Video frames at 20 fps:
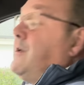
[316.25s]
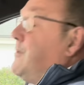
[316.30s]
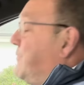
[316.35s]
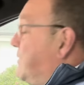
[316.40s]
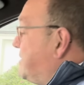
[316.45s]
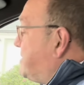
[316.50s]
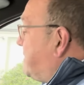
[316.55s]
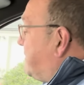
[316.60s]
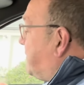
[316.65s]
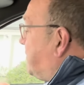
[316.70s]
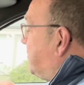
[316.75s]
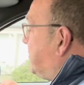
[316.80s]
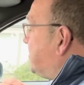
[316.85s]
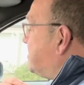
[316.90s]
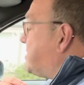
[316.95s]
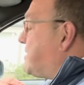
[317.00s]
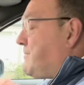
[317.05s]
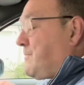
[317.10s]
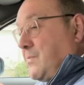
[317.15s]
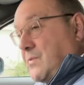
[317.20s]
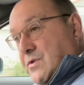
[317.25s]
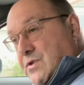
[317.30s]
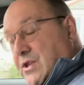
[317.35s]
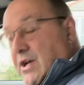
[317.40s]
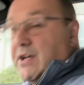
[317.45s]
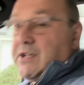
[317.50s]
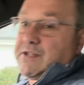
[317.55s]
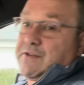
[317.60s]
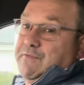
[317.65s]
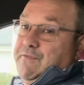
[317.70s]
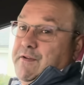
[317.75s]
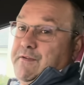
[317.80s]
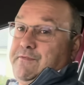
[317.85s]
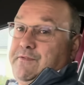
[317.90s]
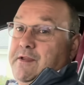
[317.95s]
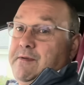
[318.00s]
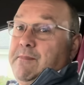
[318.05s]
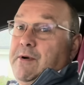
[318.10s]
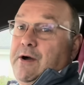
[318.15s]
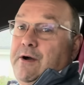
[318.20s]
which of course does
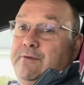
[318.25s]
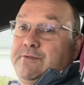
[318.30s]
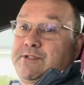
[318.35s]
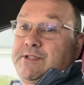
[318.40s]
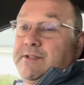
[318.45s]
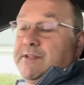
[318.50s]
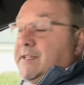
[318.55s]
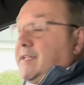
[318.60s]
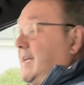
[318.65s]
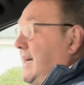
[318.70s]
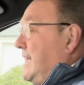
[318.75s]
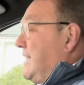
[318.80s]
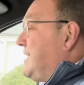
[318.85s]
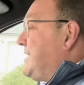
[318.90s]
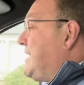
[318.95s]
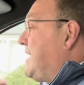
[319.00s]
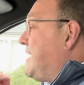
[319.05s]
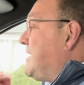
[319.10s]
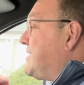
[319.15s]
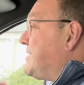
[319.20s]
50 miles to the gallon.